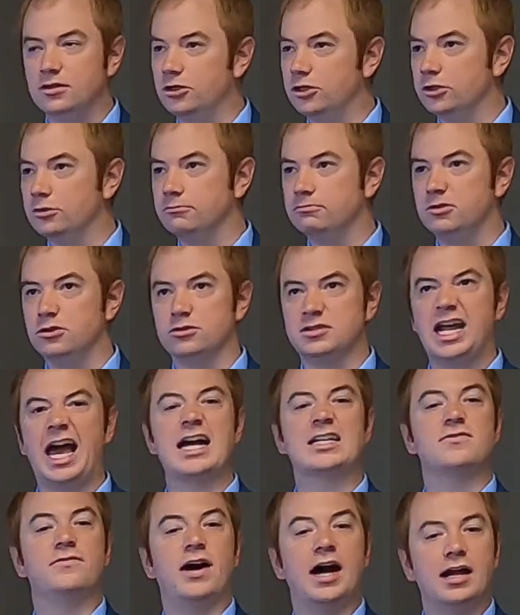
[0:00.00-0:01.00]
your
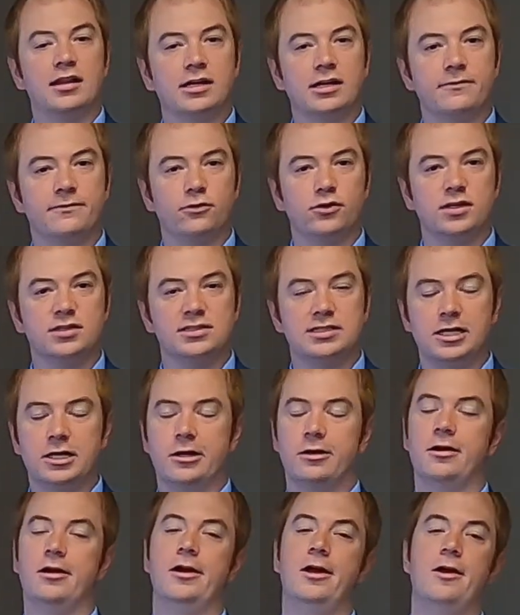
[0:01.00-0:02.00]
tax filing for this
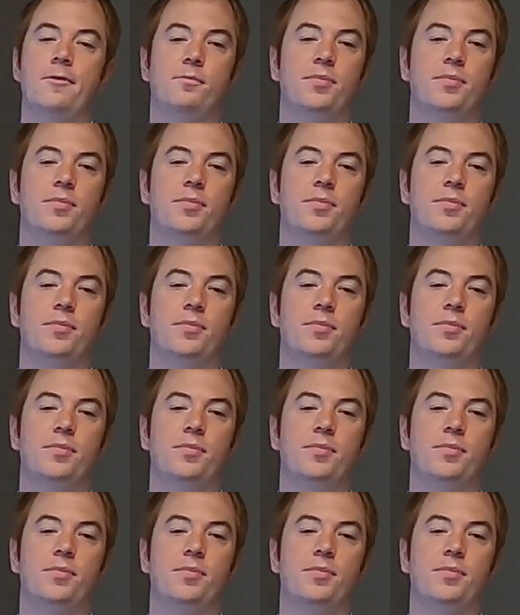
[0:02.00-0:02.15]
year.